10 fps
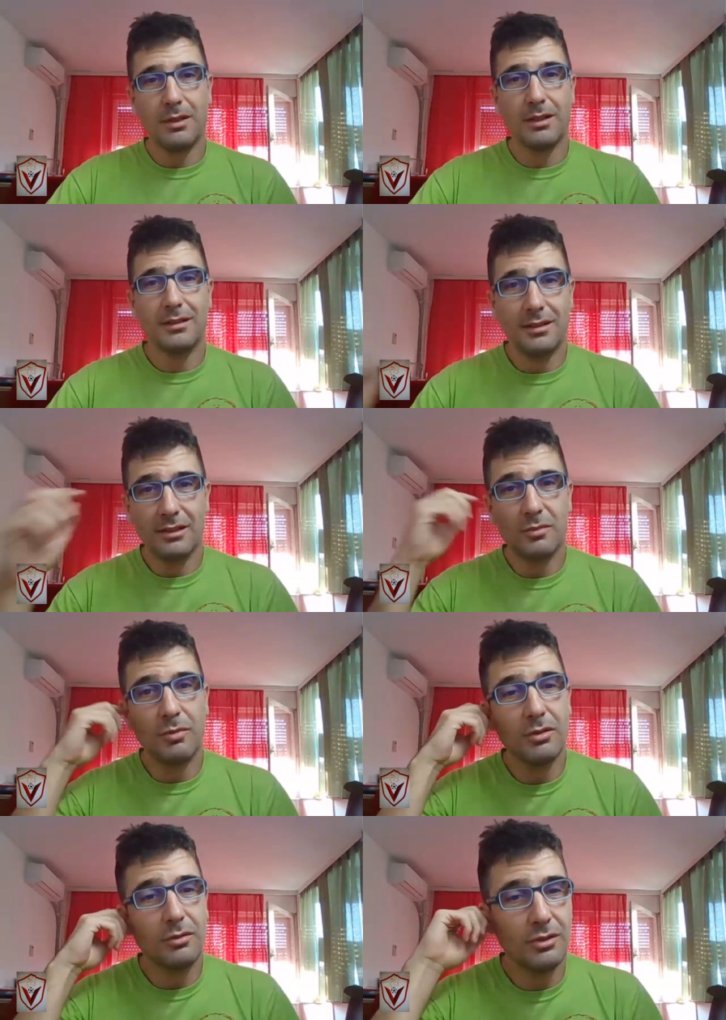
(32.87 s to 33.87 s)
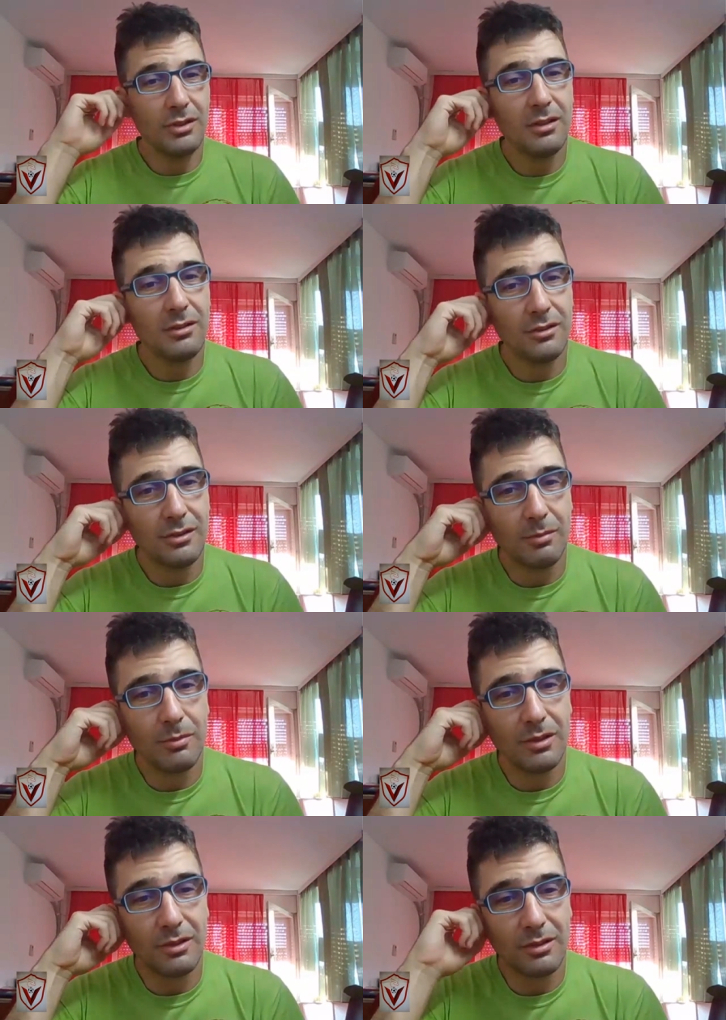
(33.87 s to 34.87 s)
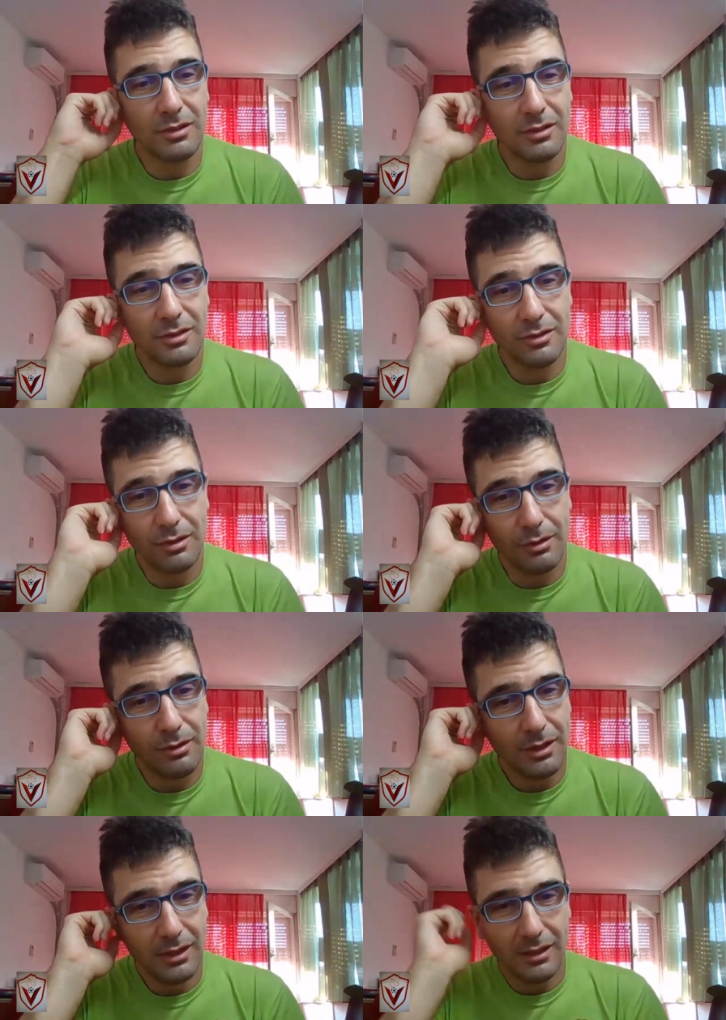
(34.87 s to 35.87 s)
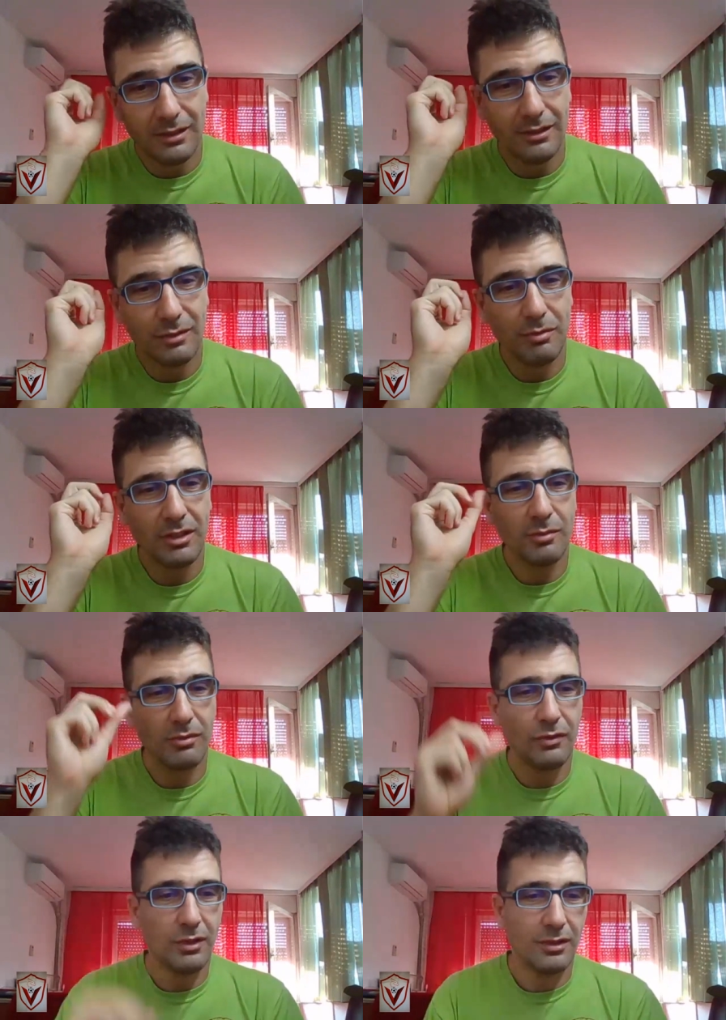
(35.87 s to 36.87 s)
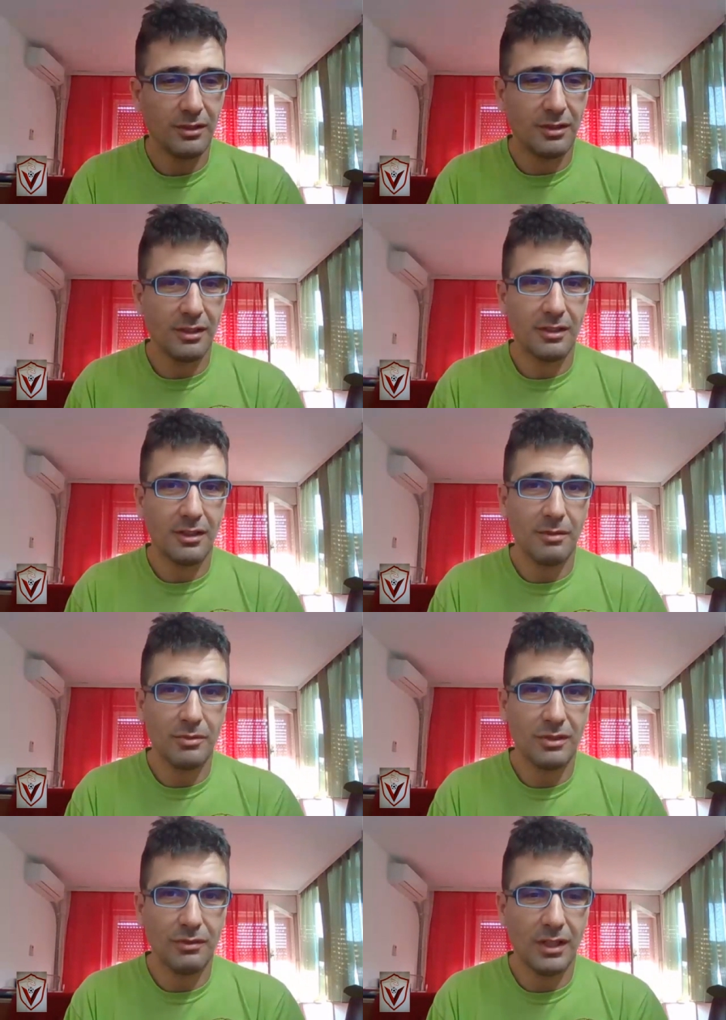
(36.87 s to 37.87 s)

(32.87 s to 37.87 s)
but Yasmin Lucindo submitted her so this makes me wonder three times.